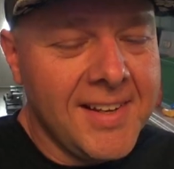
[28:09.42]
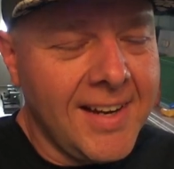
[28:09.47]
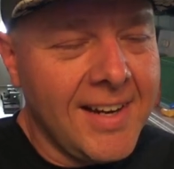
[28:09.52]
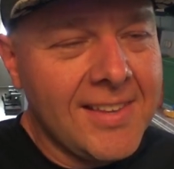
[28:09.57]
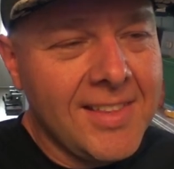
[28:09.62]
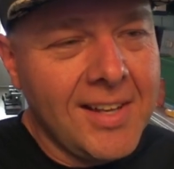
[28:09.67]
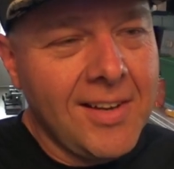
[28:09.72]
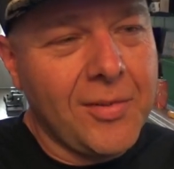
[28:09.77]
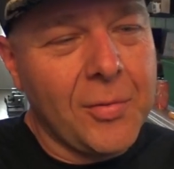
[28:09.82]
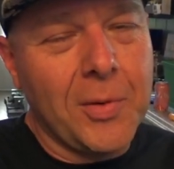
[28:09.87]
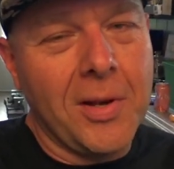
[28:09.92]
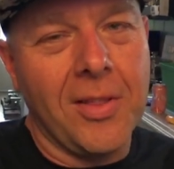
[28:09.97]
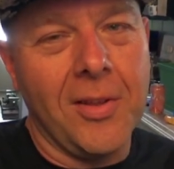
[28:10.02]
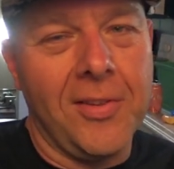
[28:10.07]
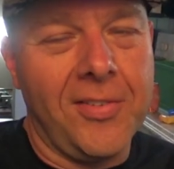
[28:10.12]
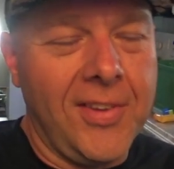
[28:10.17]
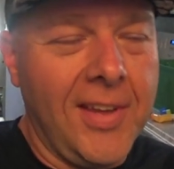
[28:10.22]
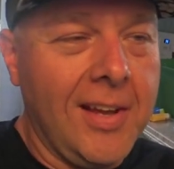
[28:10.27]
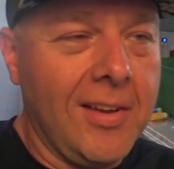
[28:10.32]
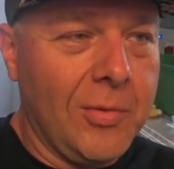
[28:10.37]
I think it's one of
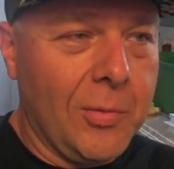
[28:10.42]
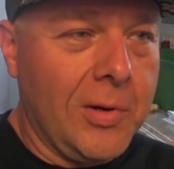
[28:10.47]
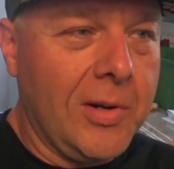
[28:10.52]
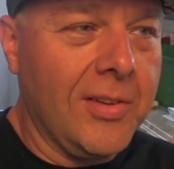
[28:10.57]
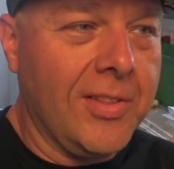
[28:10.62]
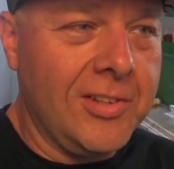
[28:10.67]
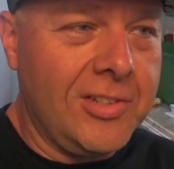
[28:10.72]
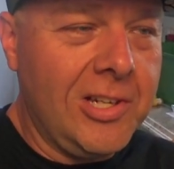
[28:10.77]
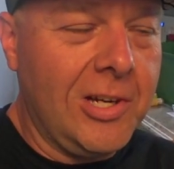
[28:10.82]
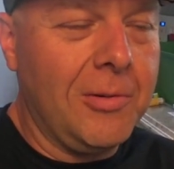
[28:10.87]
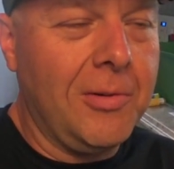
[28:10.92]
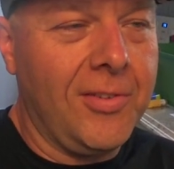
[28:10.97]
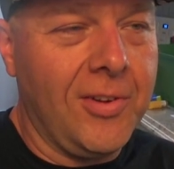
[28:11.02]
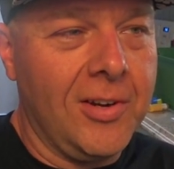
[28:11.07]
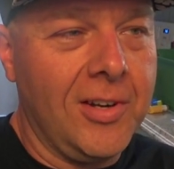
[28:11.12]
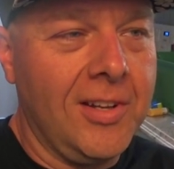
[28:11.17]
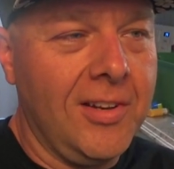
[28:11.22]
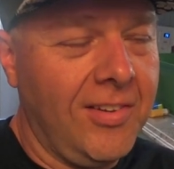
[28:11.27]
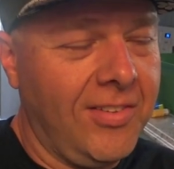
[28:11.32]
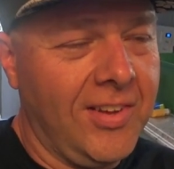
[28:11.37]
those things where the chair was
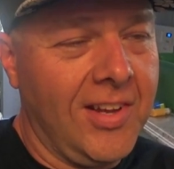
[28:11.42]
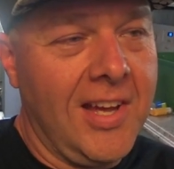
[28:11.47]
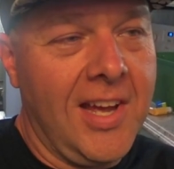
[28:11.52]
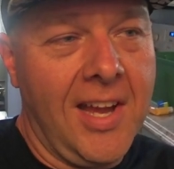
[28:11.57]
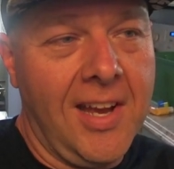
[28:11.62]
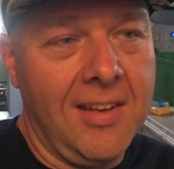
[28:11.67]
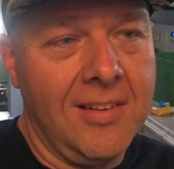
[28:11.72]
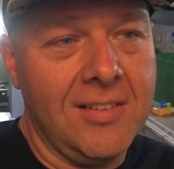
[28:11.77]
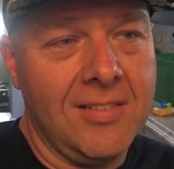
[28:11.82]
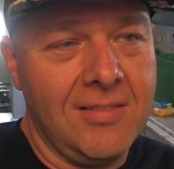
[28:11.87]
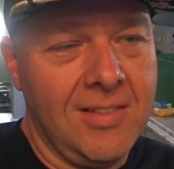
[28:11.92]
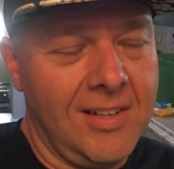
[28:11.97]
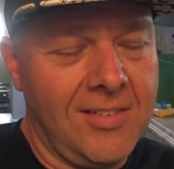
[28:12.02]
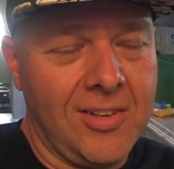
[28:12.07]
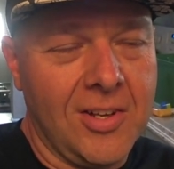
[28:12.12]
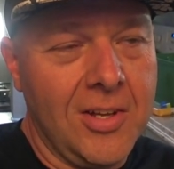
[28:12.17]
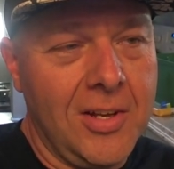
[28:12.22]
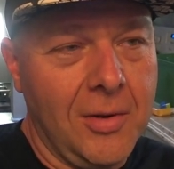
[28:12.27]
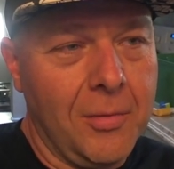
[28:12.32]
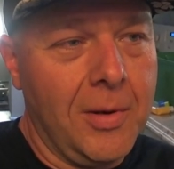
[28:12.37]
already designed. It's
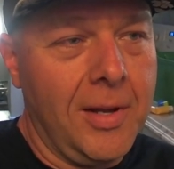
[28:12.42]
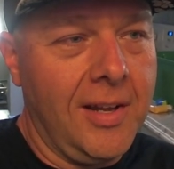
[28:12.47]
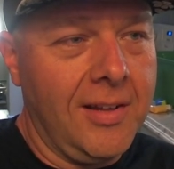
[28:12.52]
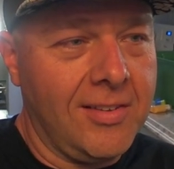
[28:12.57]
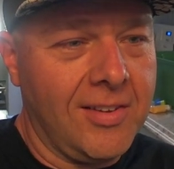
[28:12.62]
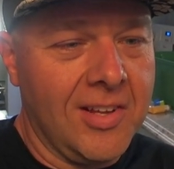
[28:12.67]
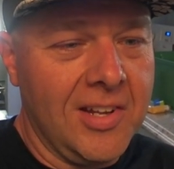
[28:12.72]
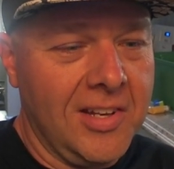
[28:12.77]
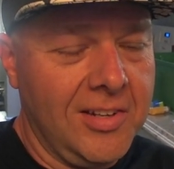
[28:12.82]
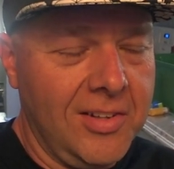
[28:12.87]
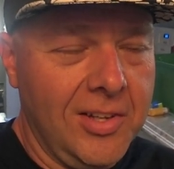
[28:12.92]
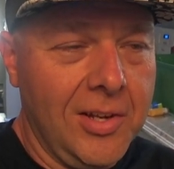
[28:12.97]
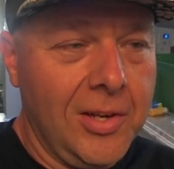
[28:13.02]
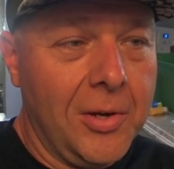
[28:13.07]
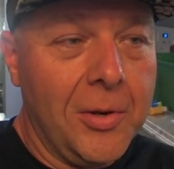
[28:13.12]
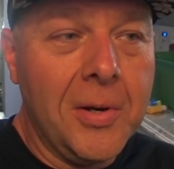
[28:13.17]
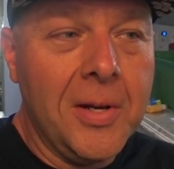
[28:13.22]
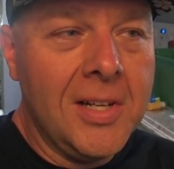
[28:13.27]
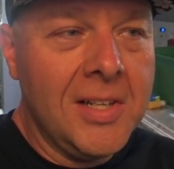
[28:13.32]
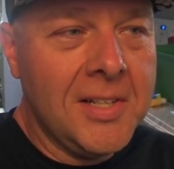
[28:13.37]
good at what it's going to
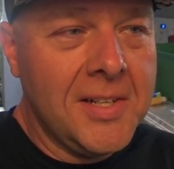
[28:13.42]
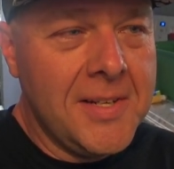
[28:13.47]
do.